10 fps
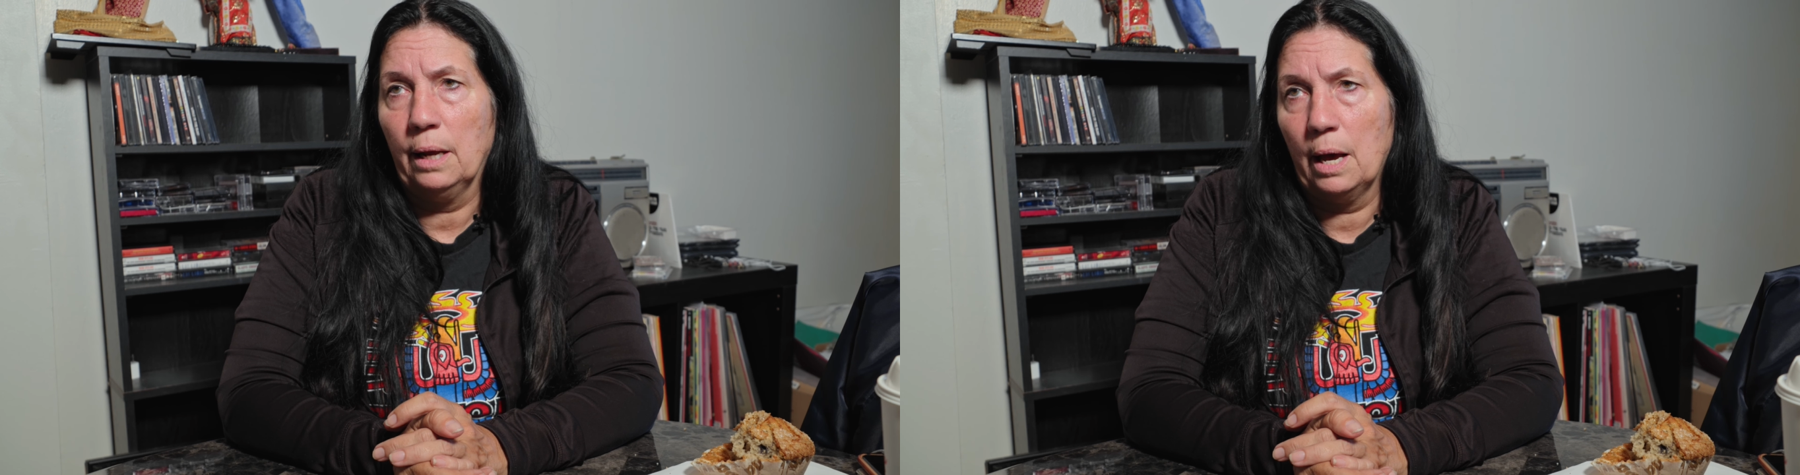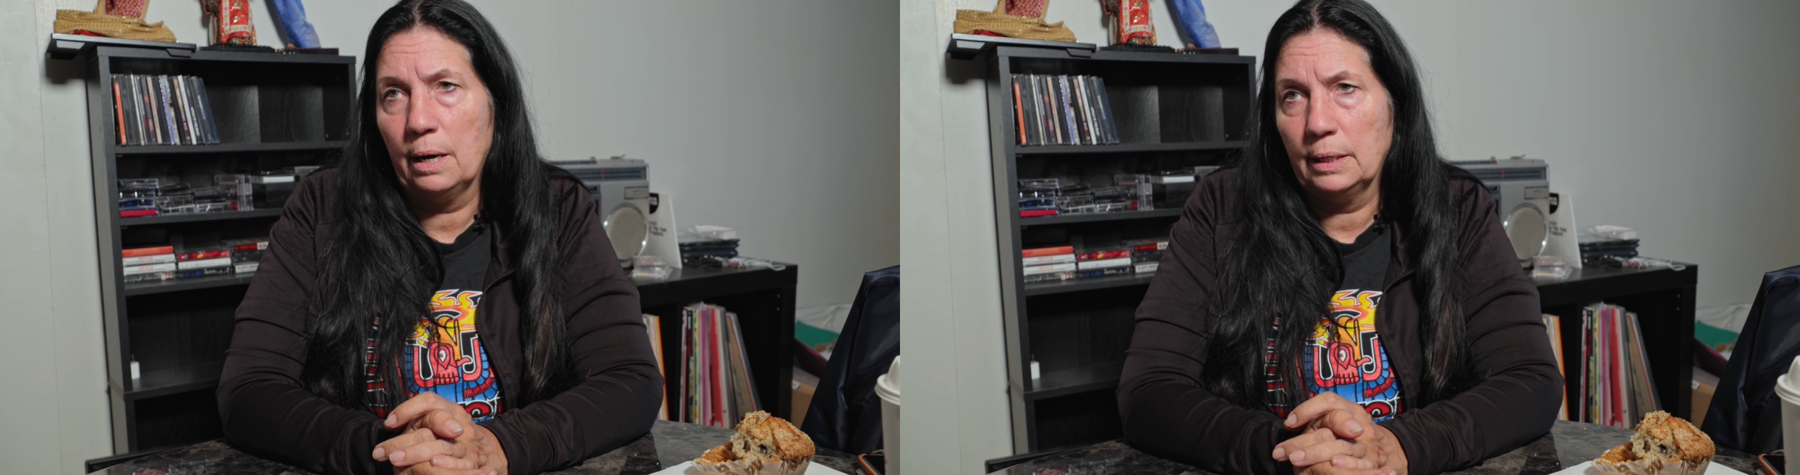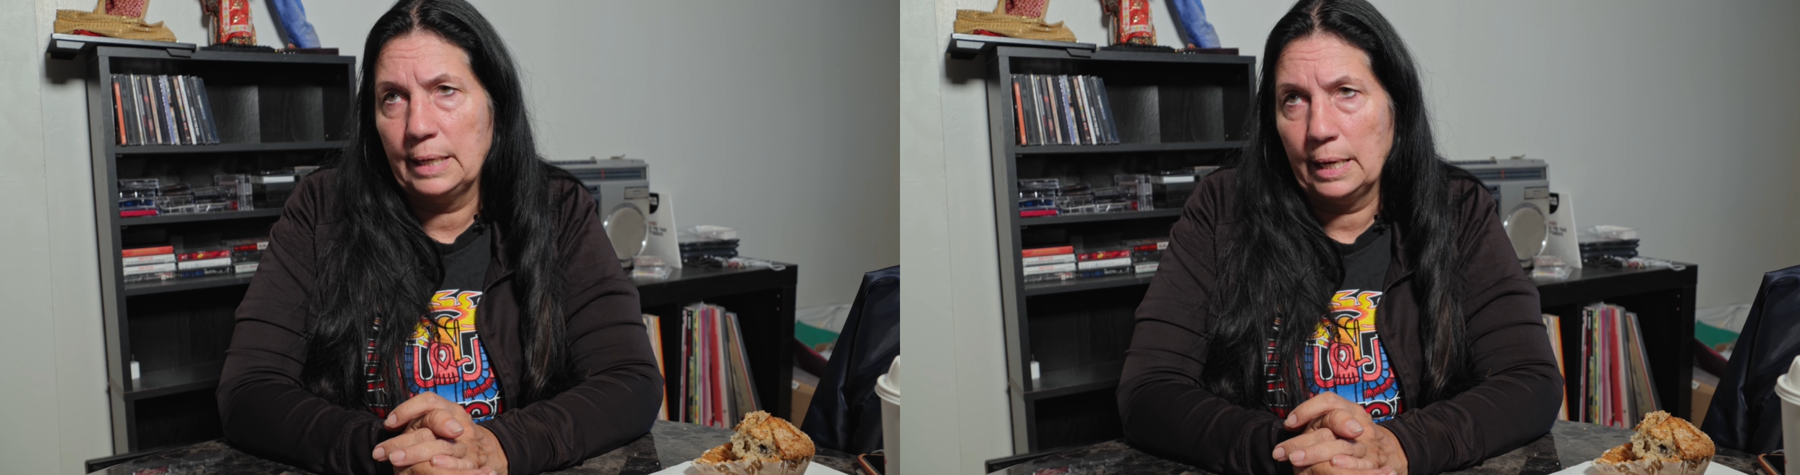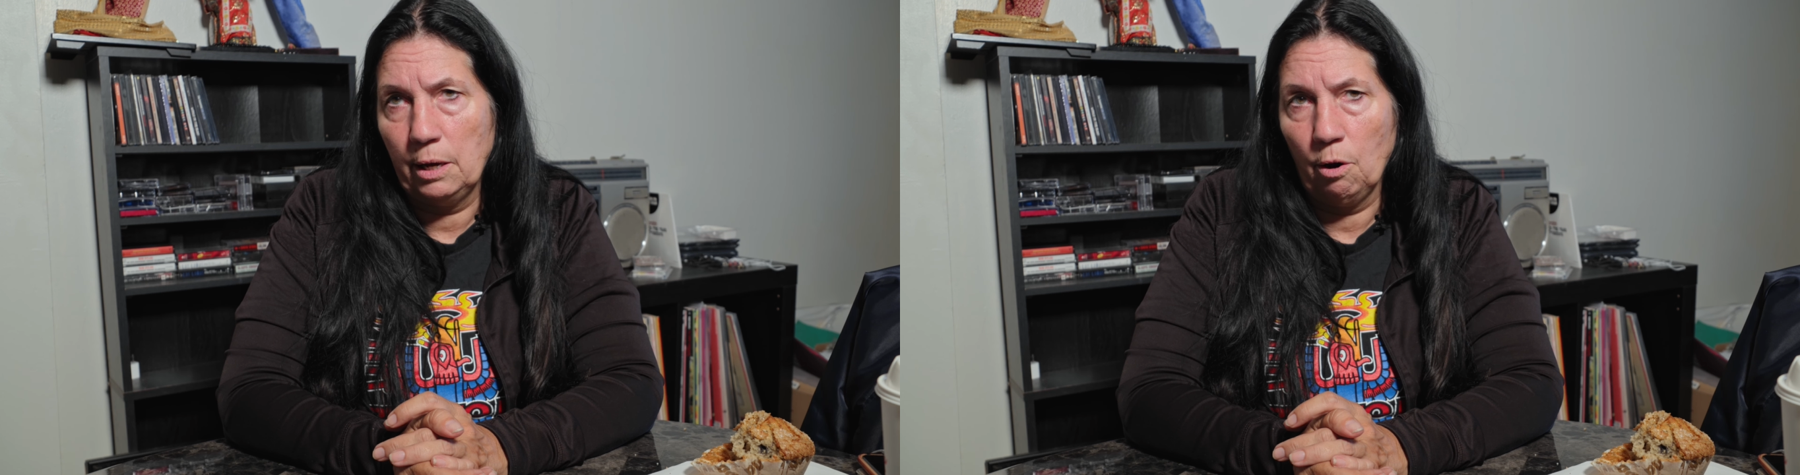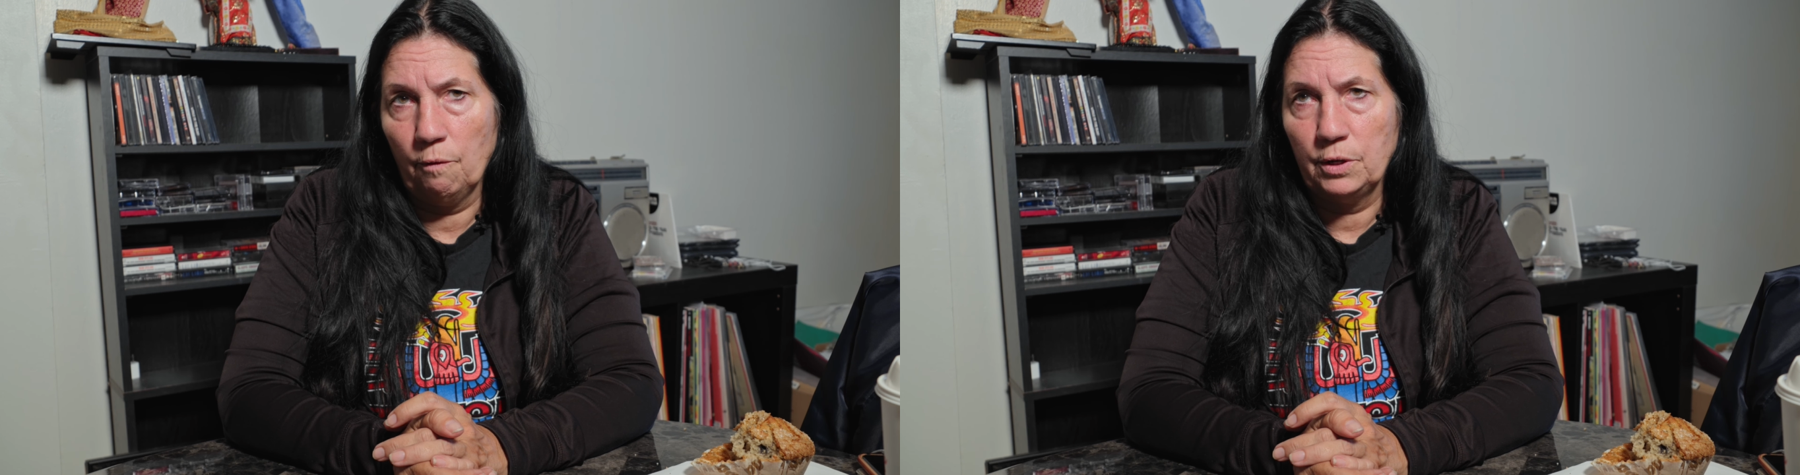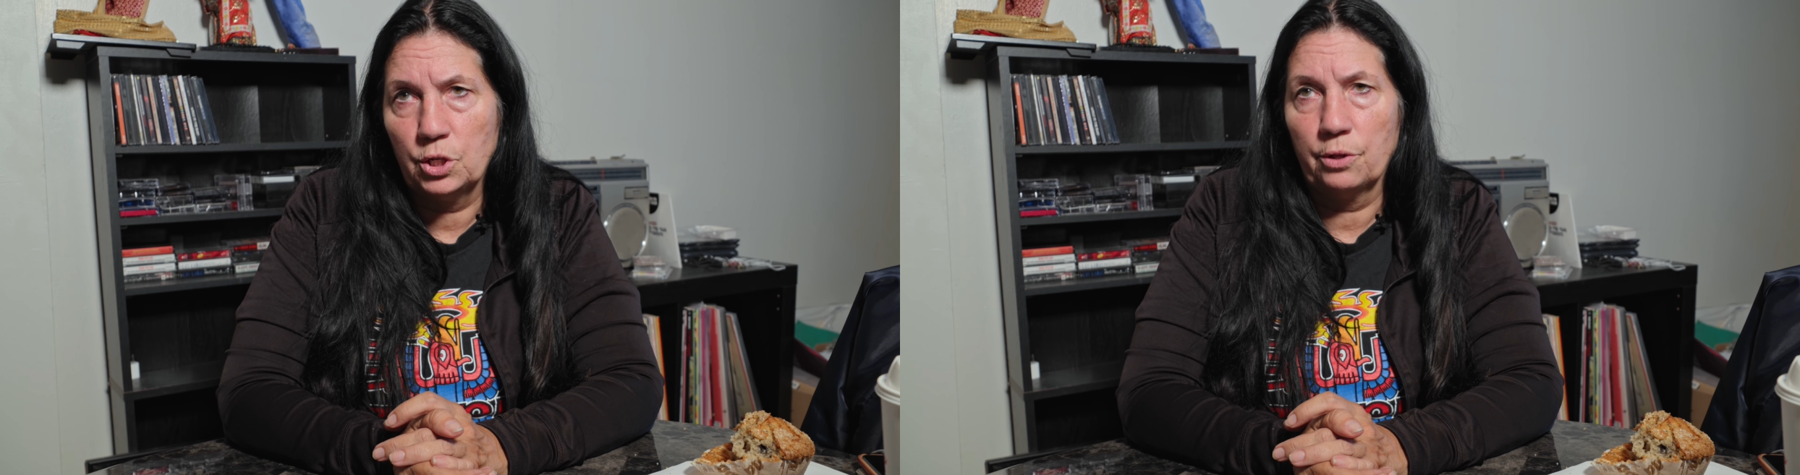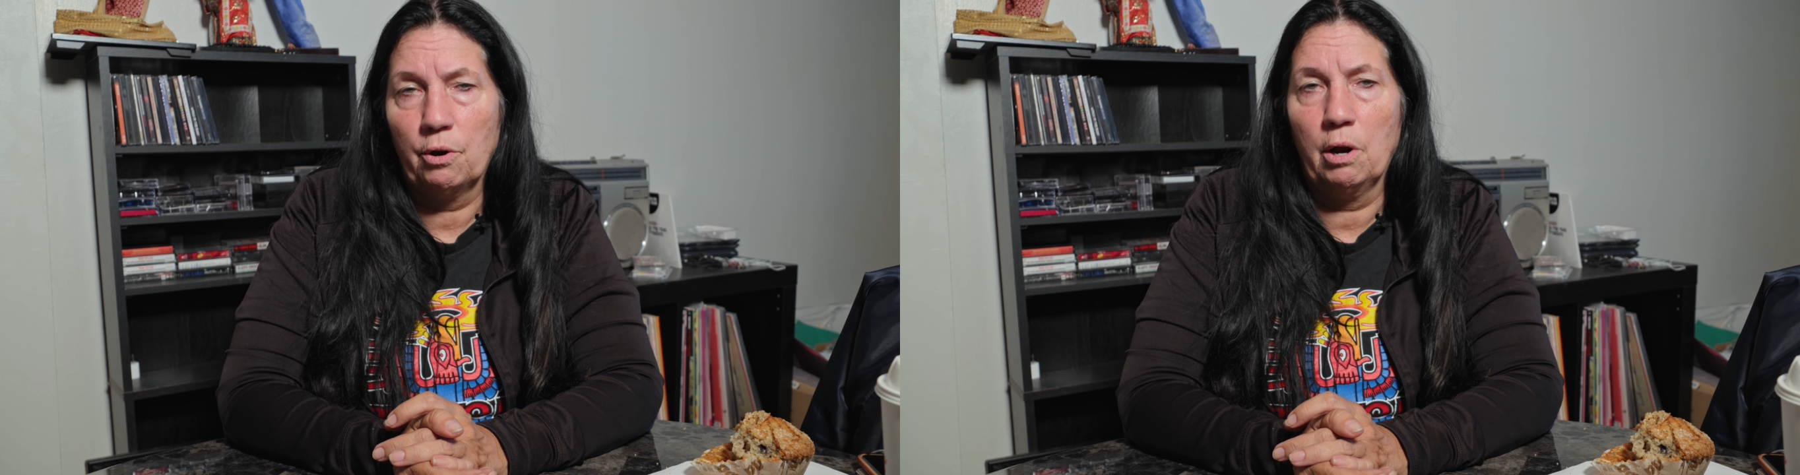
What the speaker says: how to take care of each other,